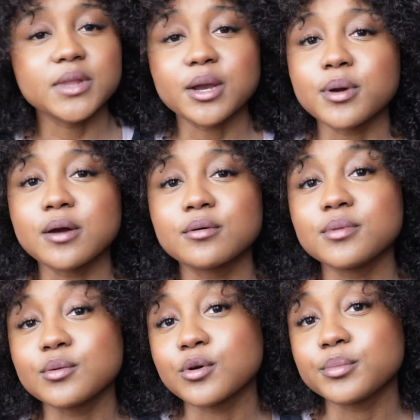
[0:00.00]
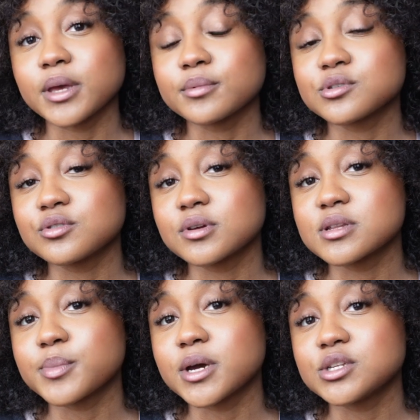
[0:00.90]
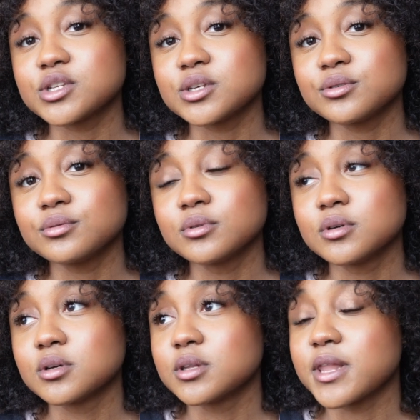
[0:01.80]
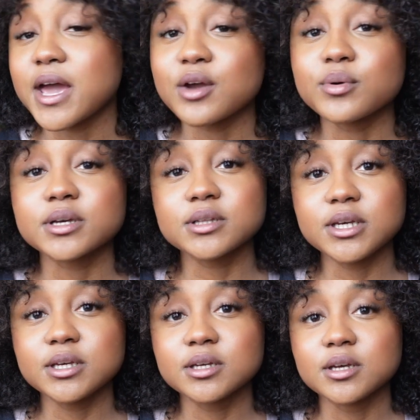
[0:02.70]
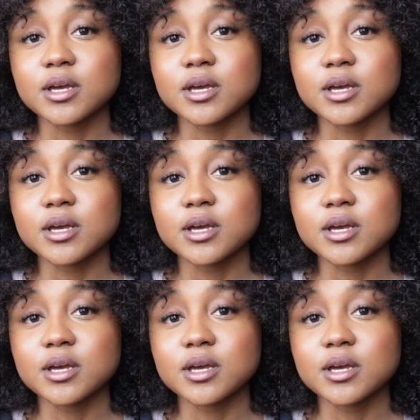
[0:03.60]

I probably won't be able to respond to you that quickly,